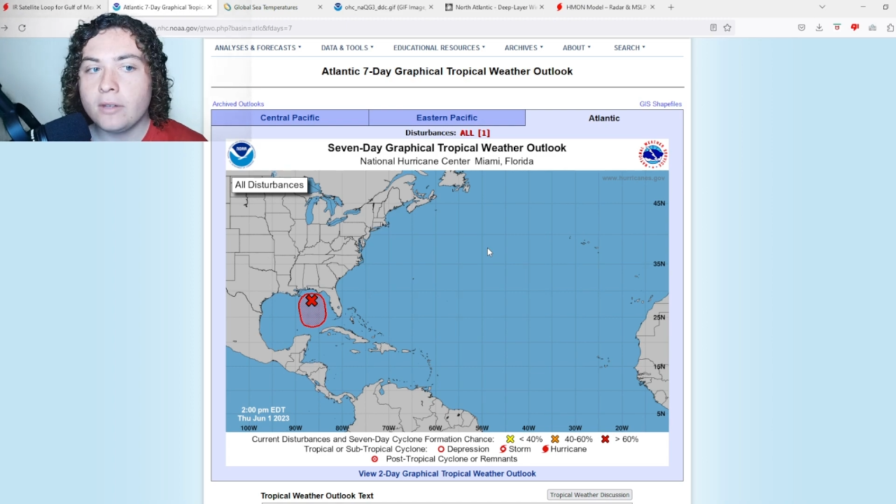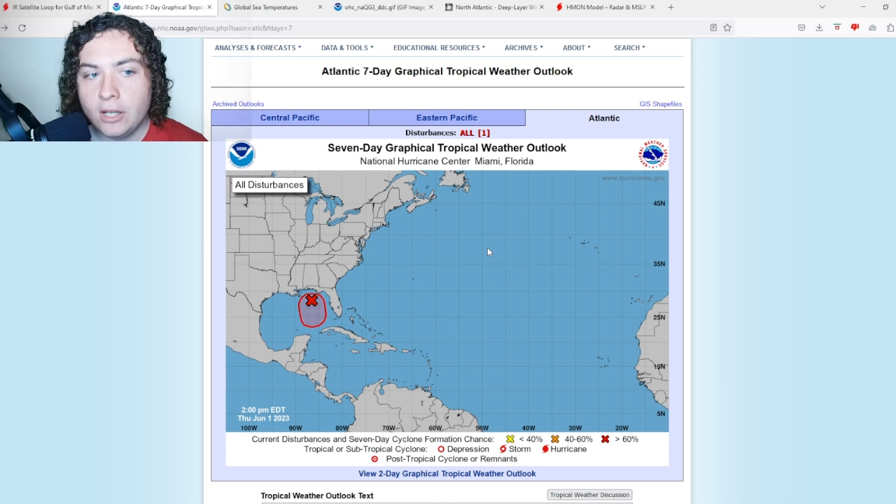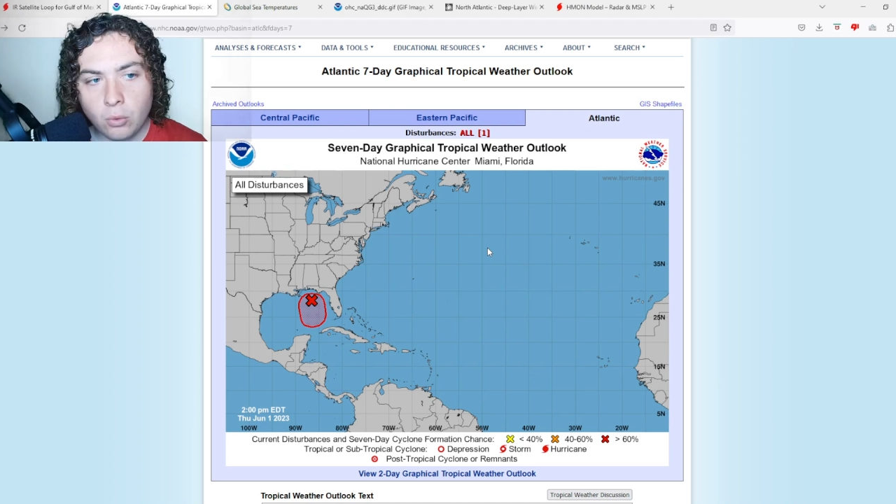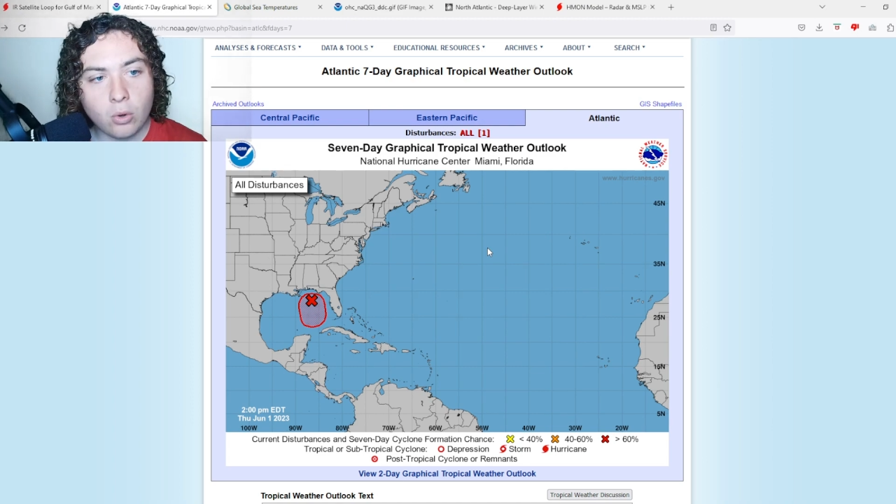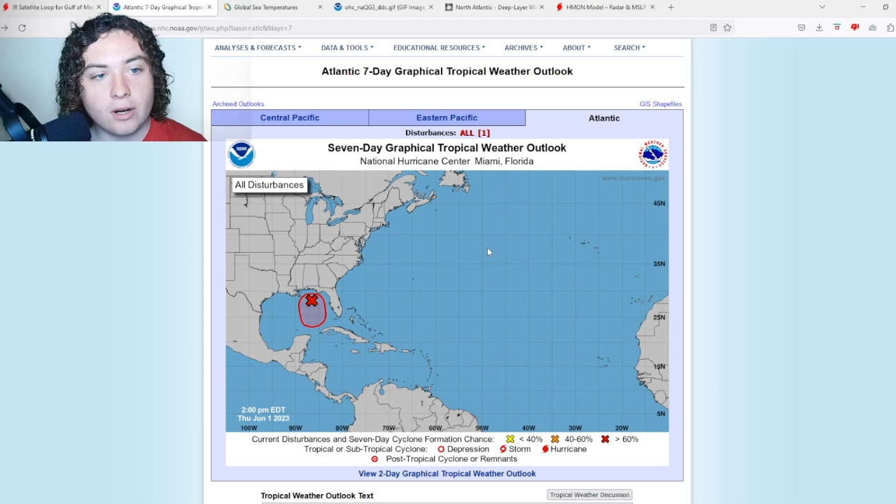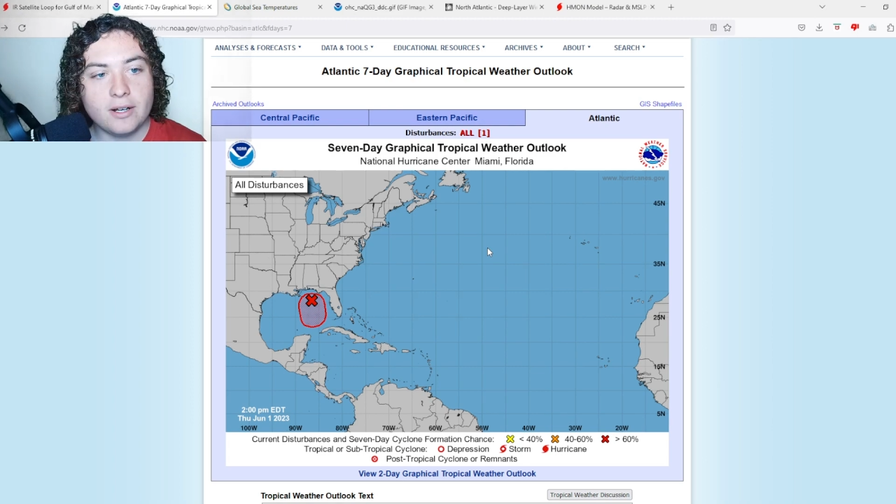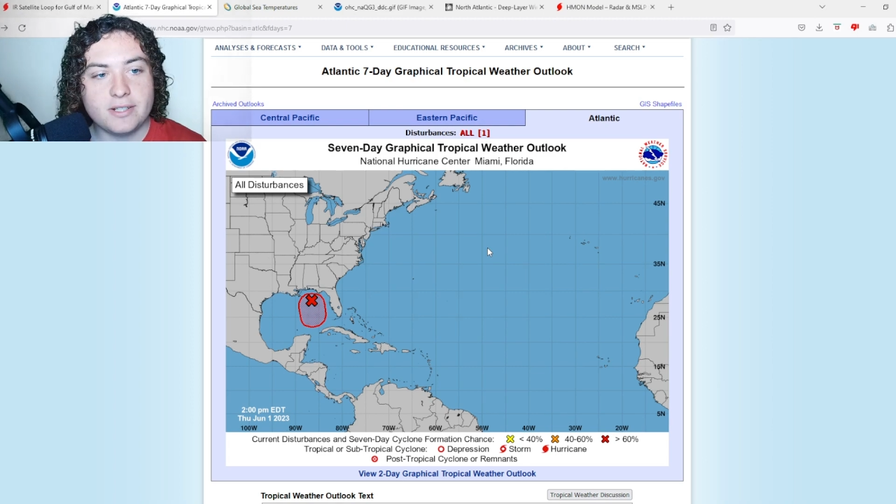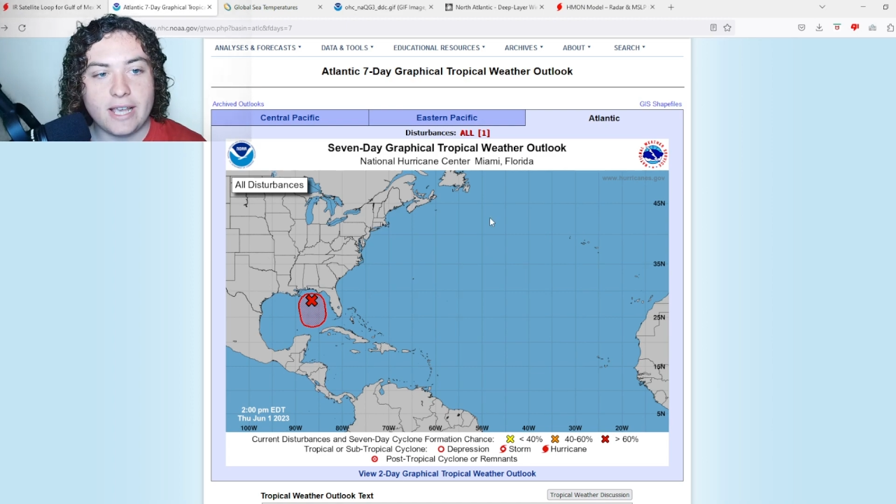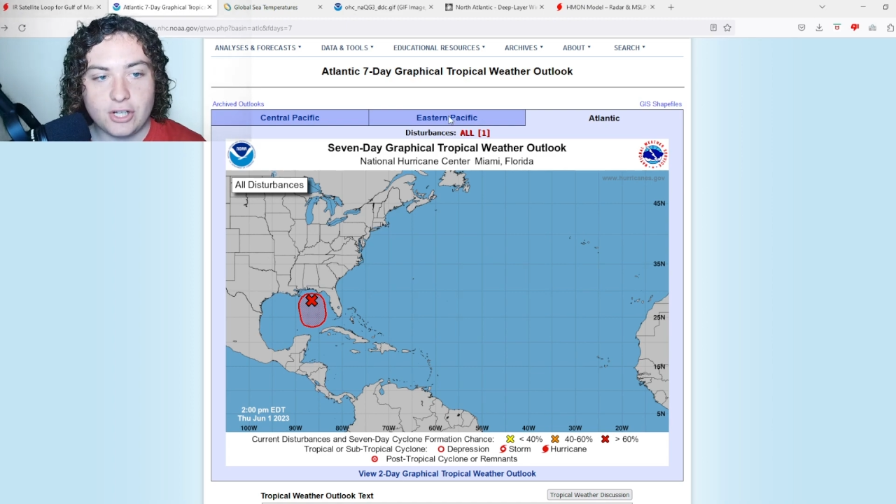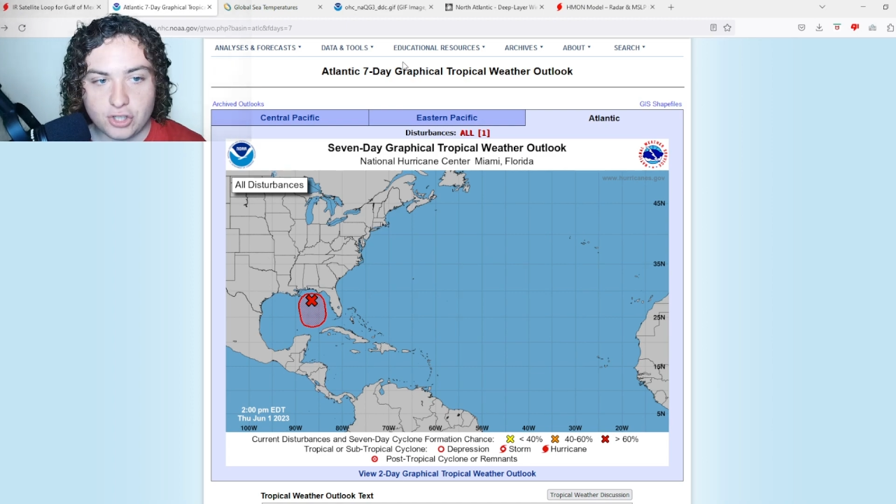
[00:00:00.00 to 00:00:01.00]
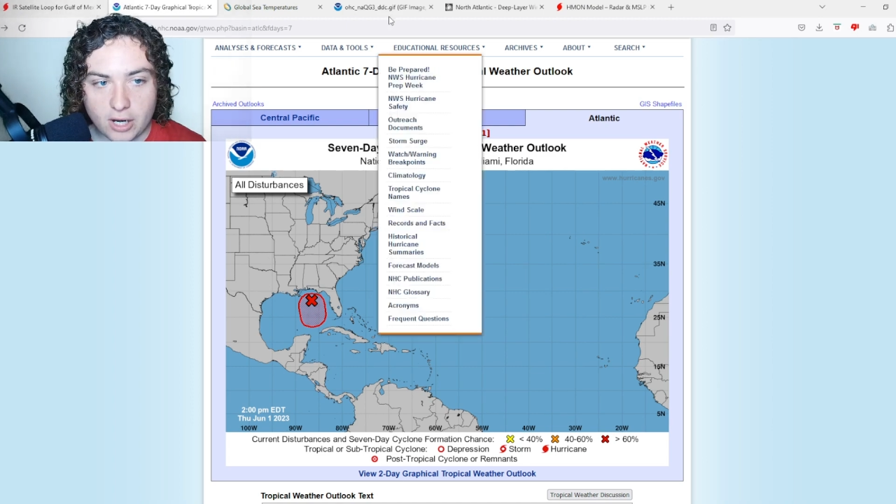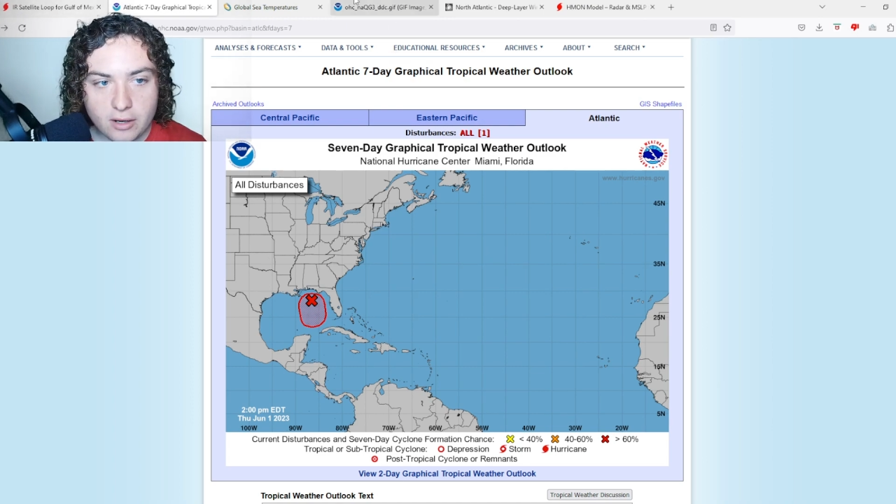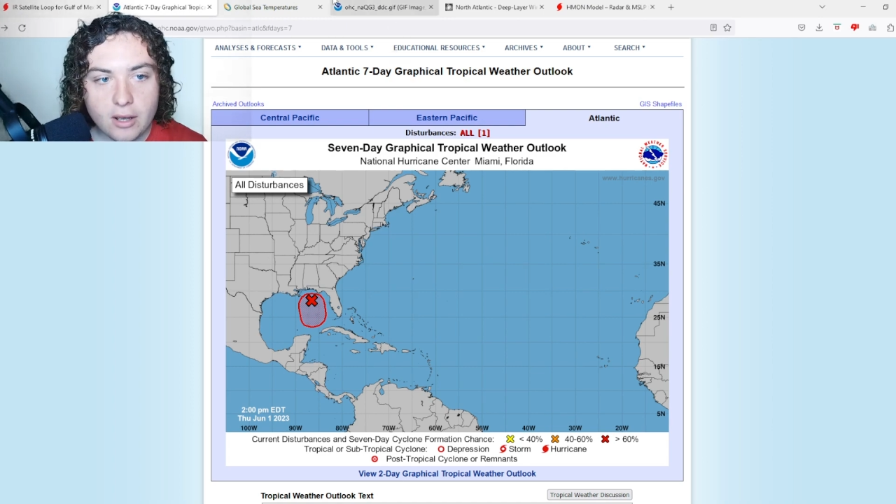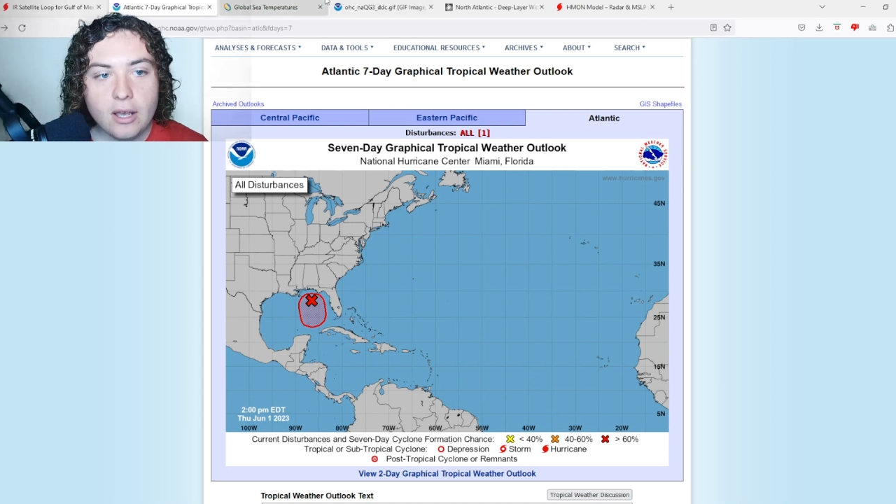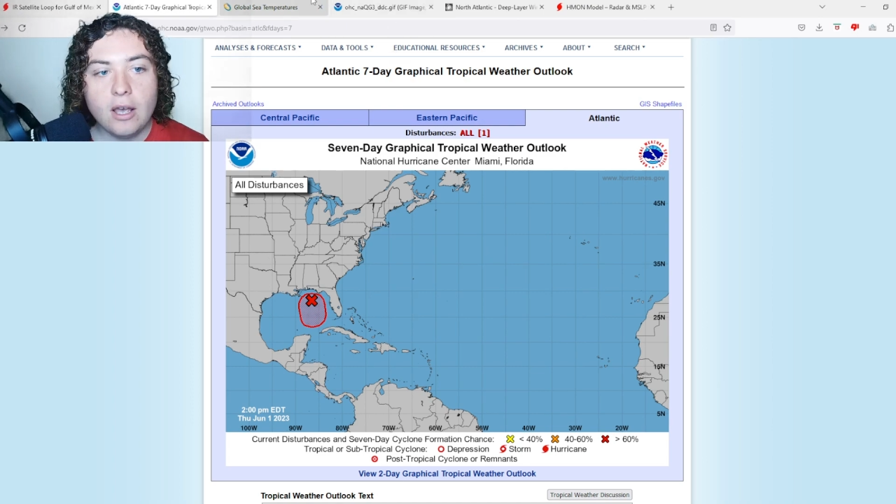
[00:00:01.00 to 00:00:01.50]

in organization.